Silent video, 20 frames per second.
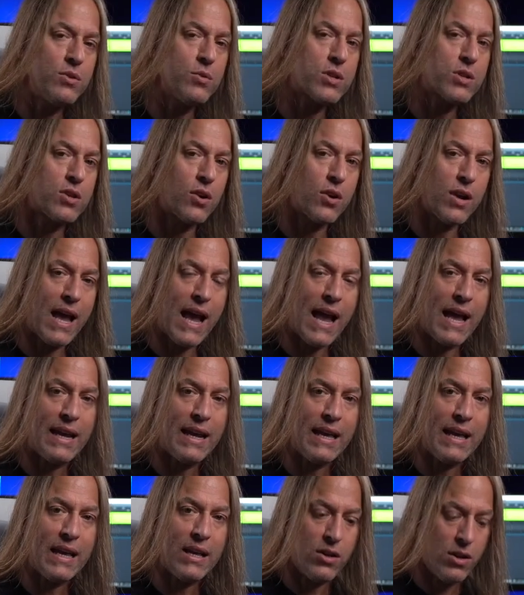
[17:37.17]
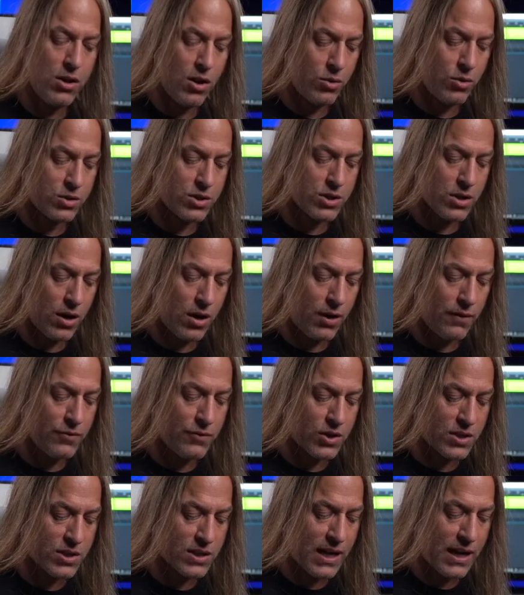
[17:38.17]
do is start adding in notes
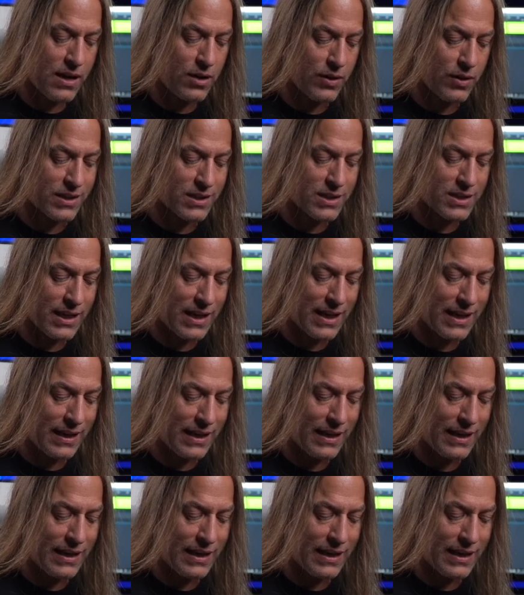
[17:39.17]
of the scale that's sitting